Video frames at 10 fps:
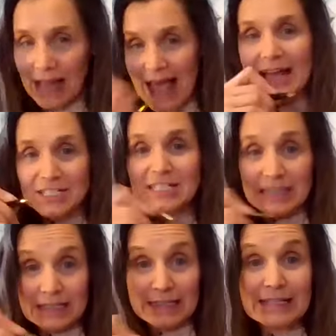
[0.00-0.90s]
I'll add you to
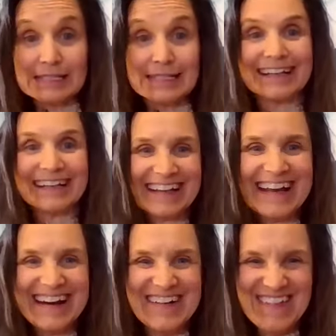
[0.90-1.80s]
the list.
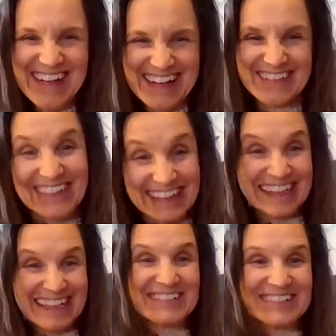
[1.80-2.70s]
Really
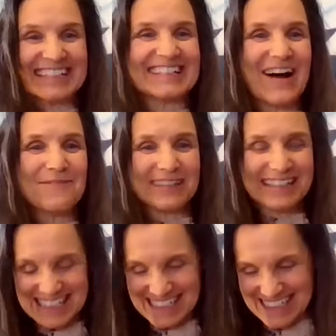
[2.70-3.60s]
interesting
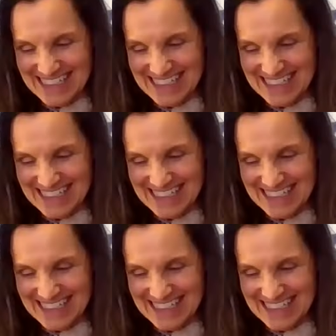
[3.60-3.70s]
topics.